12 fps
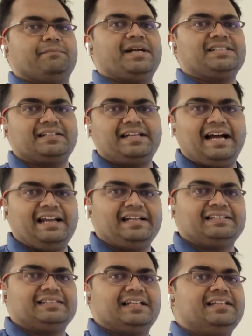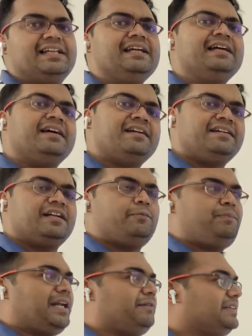then major calyx, then the
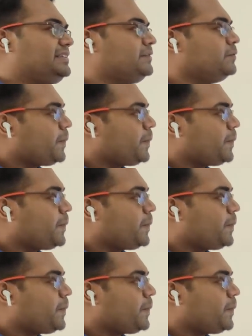renal pelvis.